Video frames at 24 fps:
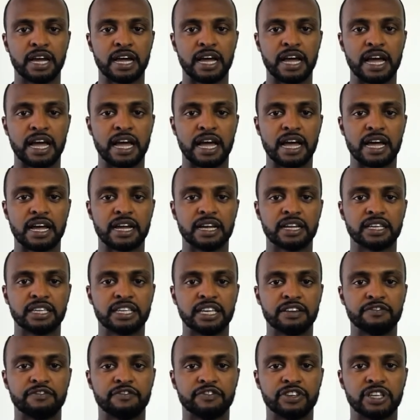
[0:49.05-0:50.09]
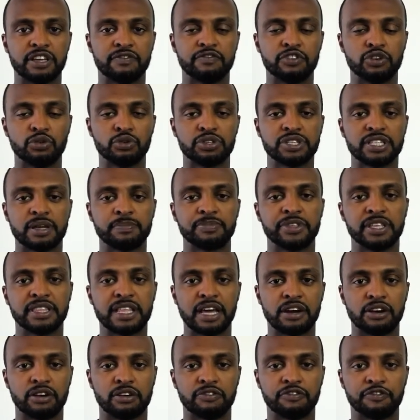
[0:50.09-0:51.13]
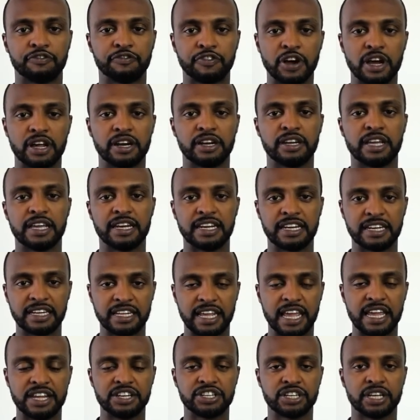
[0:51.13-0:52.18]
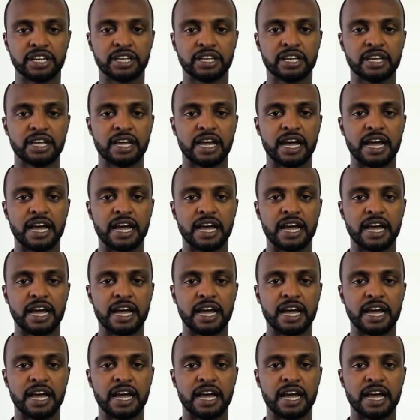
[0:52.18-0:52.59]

Give youth something that are fun and engaging.